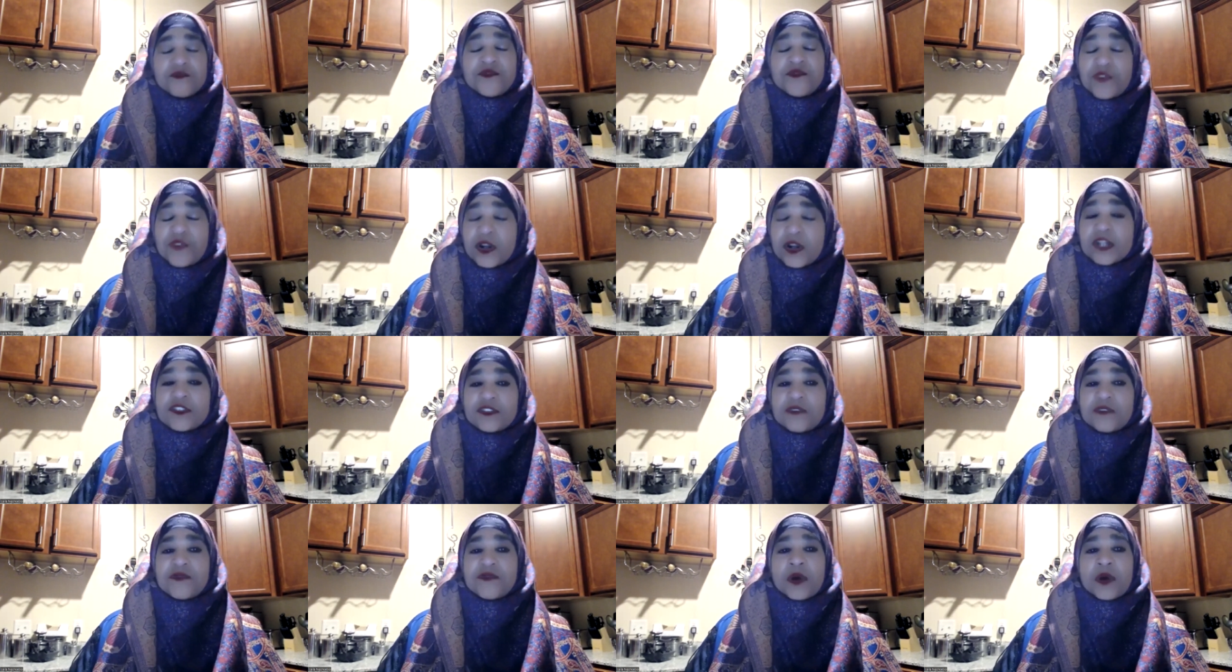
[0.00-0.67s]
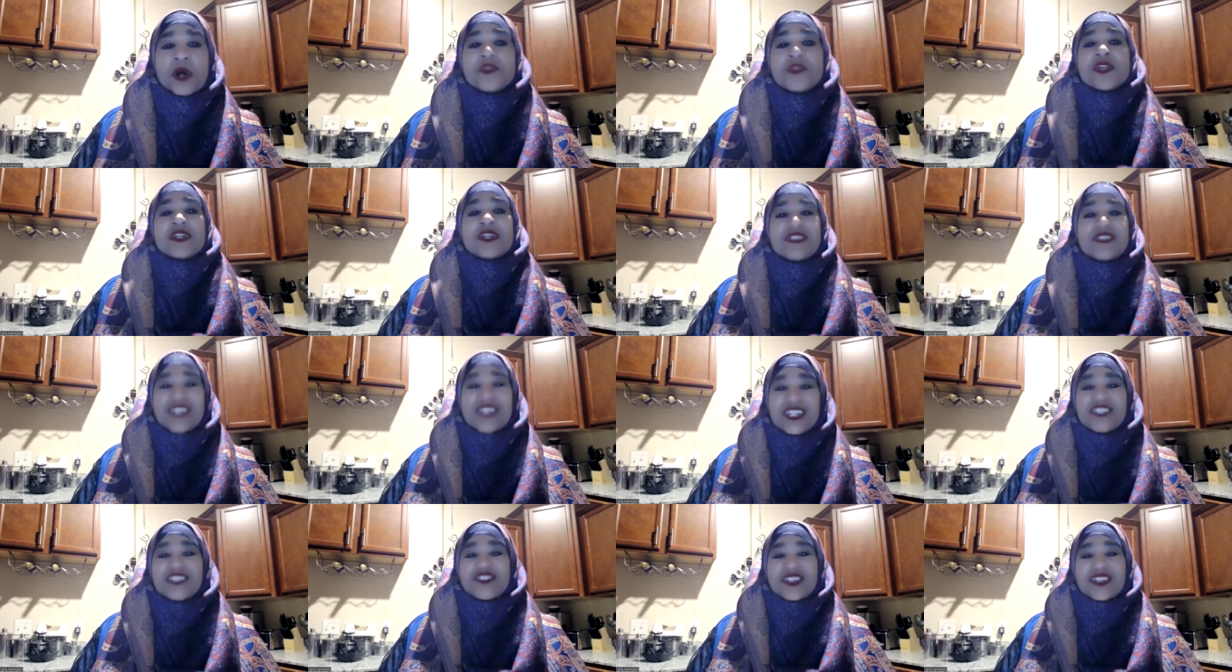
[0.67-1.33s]
First of all, they're
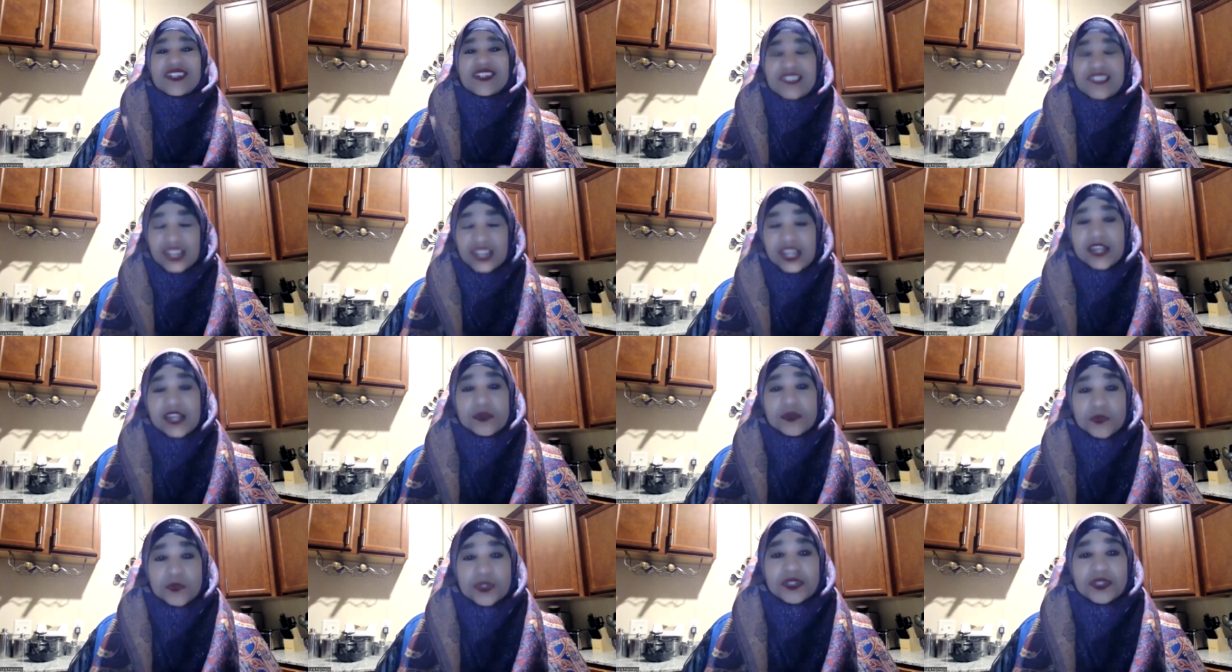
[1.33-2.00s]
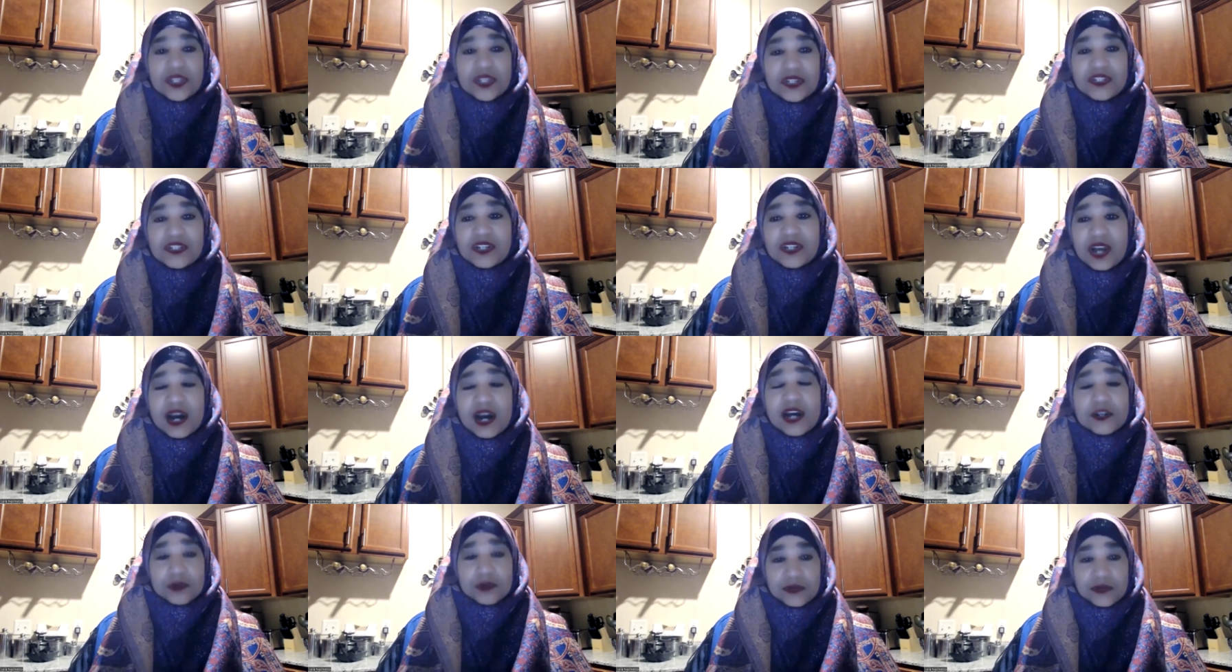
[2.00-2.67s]
discontent with the
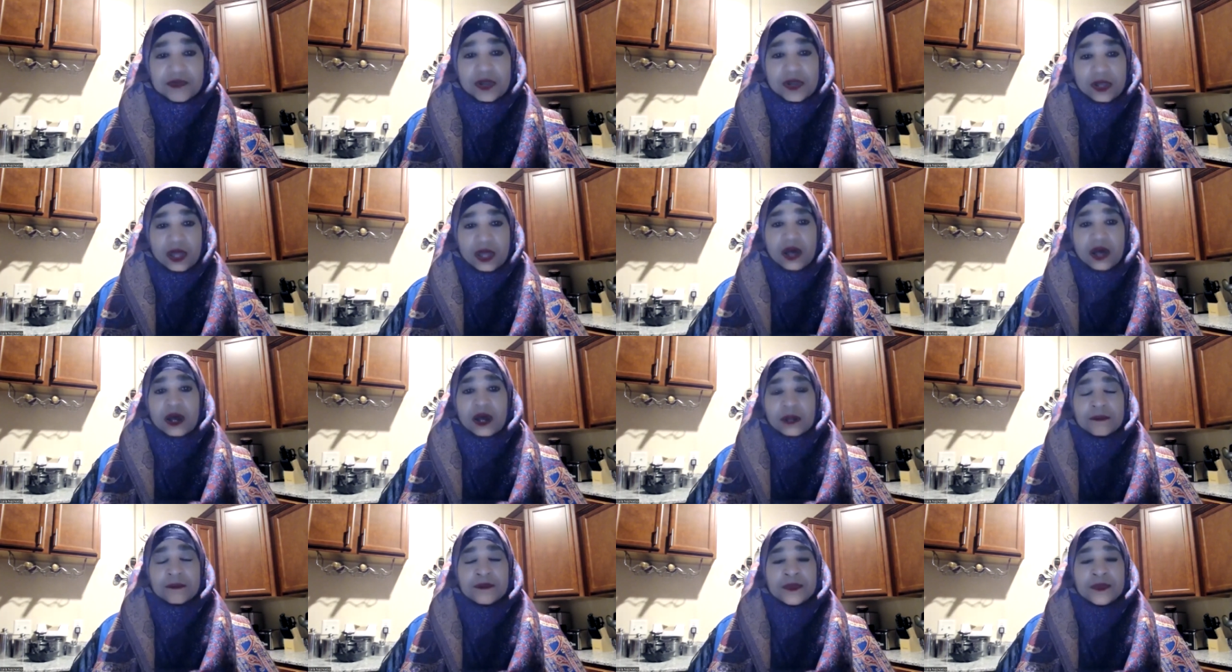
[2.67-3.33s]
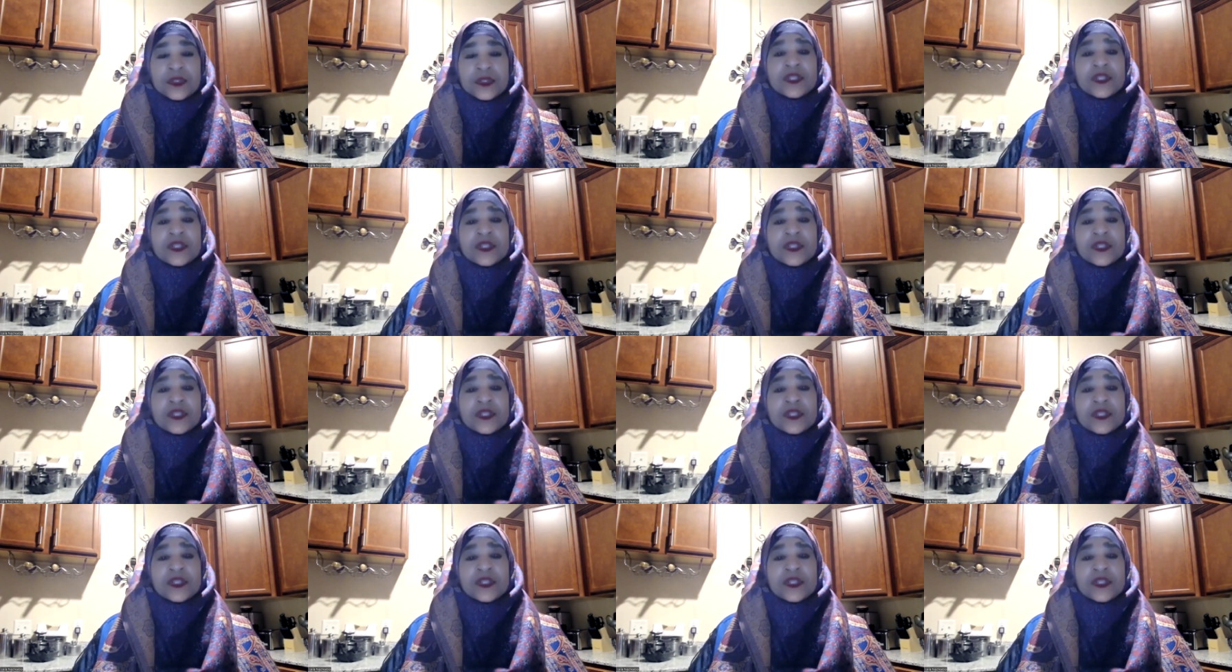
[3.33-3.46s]
qadr of Allah.